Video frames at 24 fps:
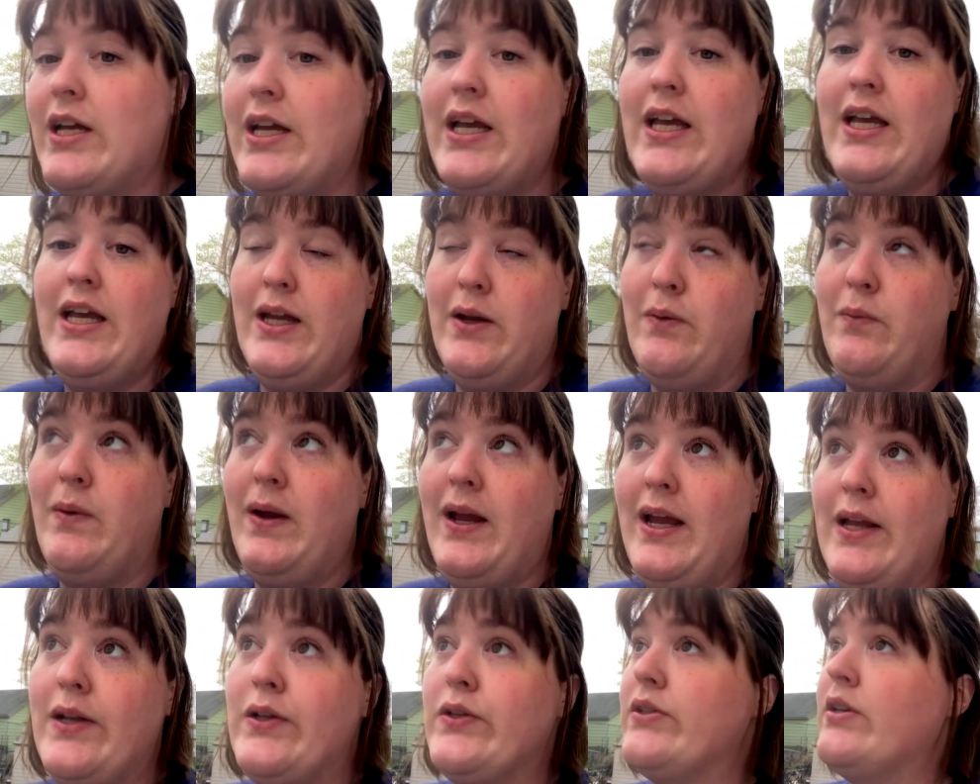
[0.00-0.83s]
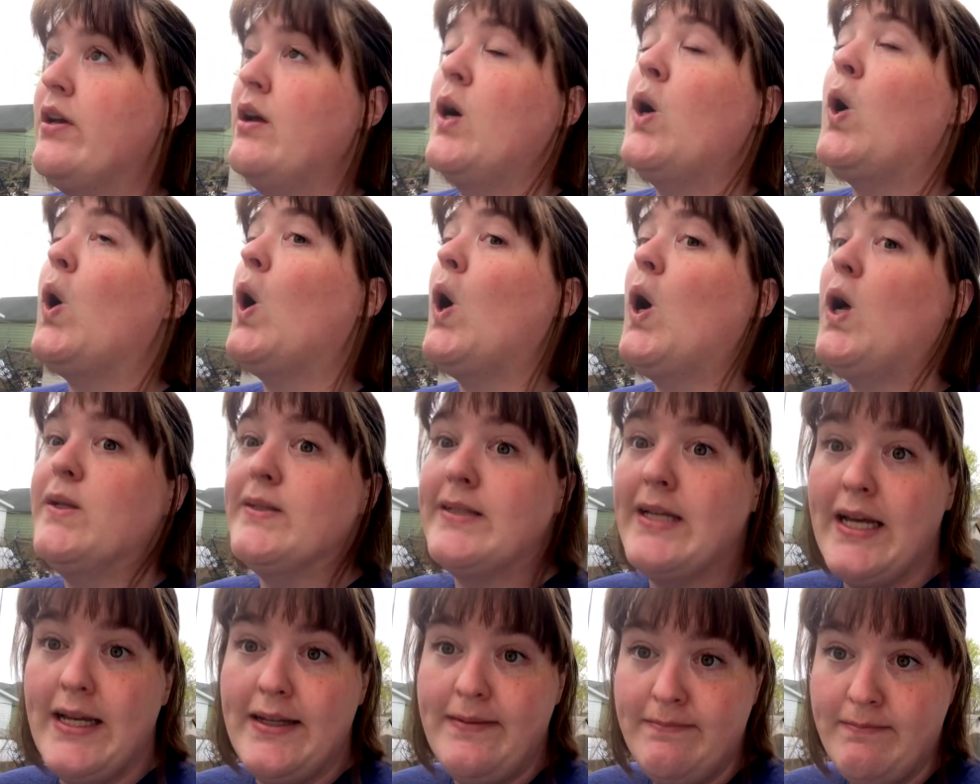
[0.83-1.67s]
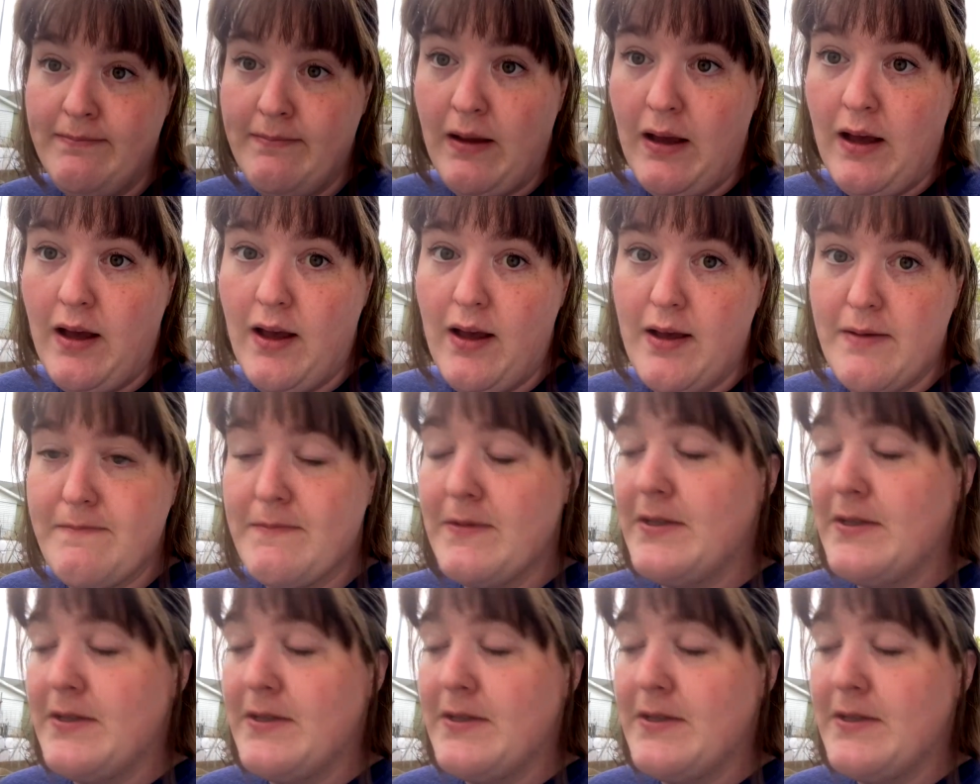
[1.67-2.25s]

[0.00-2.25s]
it rained all day. Um,